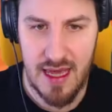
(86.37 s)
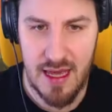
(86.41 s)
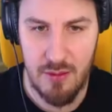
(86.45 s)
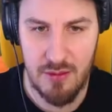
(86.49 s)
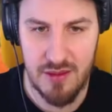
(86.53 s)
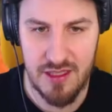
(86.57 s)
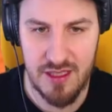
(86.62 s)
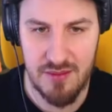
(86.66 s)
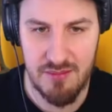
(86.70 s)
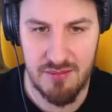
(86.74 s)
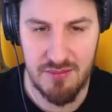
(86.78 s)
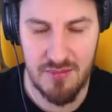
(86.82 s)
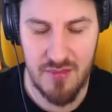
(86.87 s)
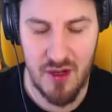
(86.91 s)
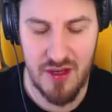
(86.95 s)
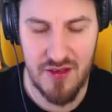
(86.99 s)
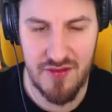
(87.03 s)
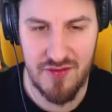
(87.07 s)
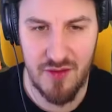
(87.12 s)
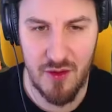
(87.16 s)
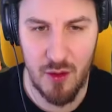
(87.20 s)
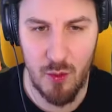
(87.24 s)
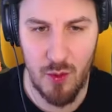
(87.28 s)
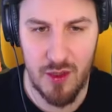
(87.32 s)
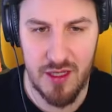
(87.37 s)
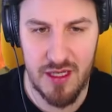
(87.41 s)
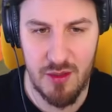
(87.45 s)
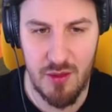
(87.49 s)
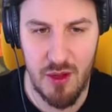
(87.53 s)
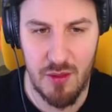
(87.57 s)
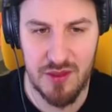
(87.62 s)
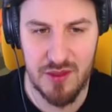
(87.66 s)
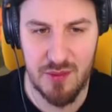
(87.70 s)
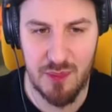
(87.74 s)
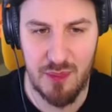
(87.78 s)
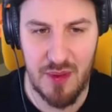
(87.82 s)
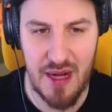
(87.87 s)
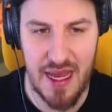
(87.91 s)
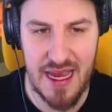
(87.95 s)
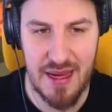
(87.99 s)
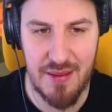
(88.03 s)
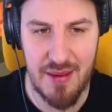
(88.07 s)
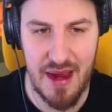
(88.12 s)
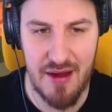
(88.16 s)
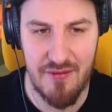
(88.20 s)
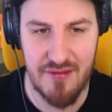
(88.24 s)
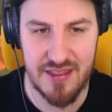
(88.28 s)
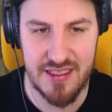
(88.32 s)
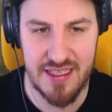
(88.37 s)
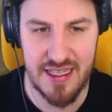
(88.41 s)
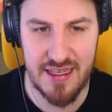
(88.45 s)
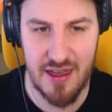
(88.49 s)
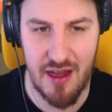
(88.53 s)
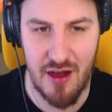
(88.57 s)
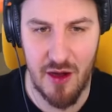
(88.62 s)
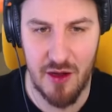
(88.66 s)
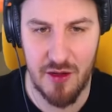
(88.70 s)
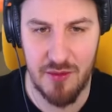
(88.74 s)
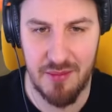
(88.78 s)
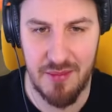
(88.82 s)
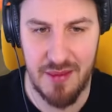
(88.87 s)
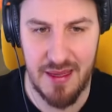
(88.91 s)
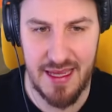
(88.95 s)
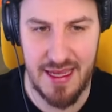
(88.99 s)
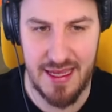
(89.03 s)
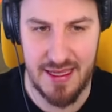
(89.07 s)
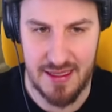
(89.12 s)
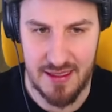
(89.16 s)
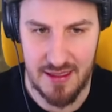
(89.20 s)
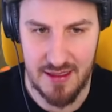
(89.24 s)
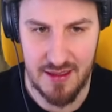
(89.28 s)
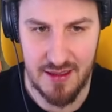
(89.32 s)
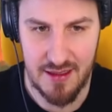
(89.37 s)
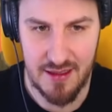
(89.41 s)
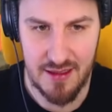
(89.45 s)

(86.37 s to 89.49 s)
How is it my fault? Why do you always blame everything on me?